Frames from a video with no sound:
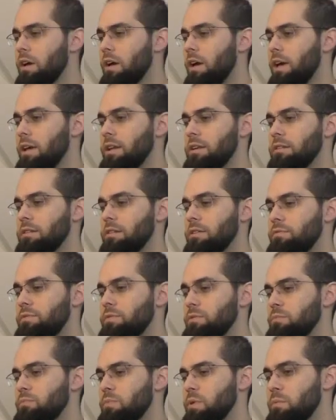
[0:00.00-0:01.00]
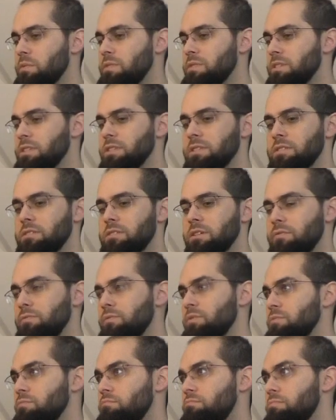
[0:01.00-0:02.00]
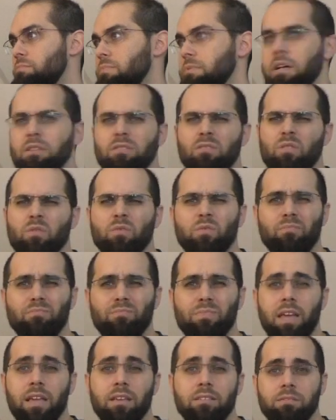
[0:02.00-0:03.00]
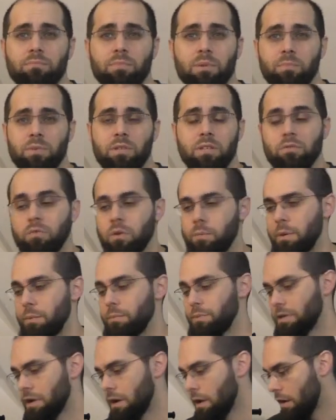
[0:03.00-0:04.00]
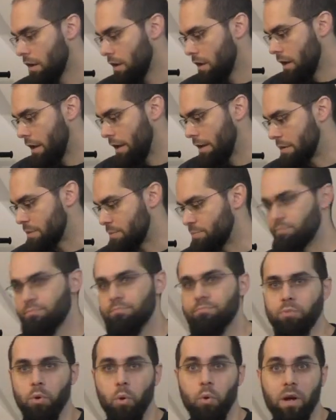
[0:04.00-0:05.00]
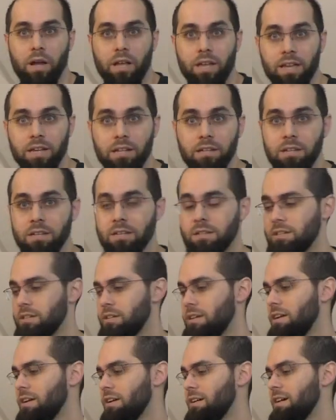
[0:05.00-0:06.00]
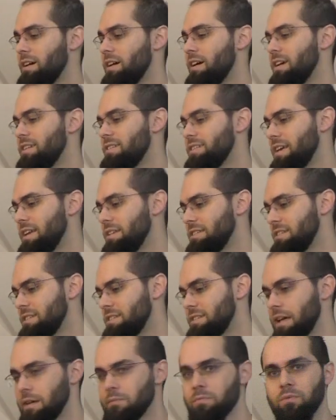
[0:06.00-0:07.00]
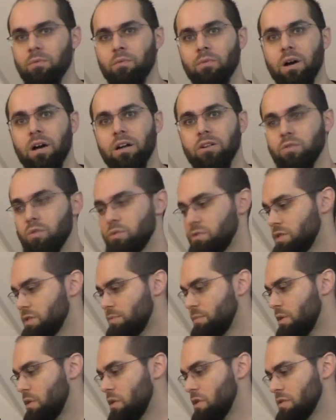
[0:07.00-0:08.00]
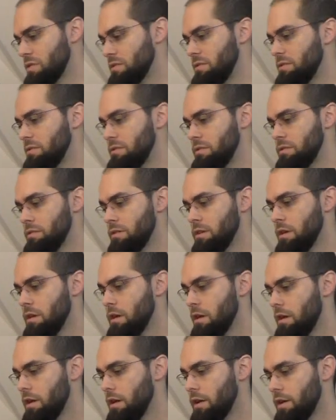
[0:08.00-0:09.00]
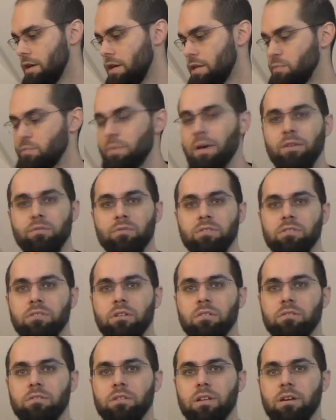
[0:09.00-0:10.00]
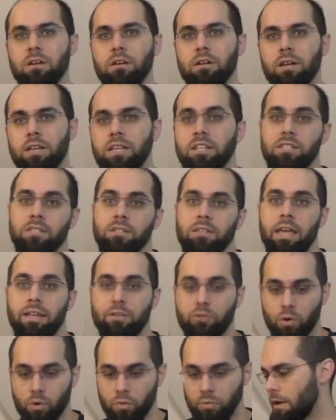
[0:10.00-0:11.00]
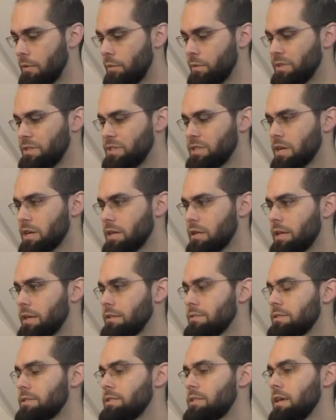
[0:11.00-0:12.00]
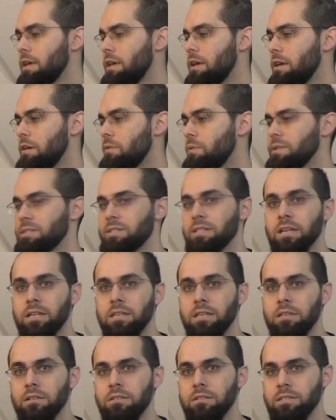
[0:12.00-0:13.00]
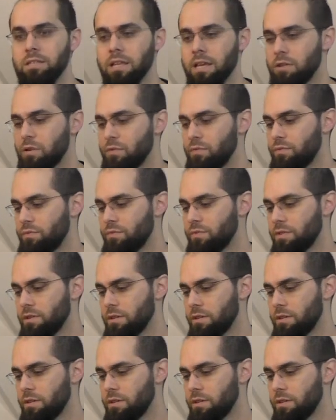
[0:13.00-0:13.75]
and a few moments later, I don't know, days maybe, I don't remember, it broke again. And then this time I noticed because the hitch bed was not hitching at all, which I can say was lucky. Instead of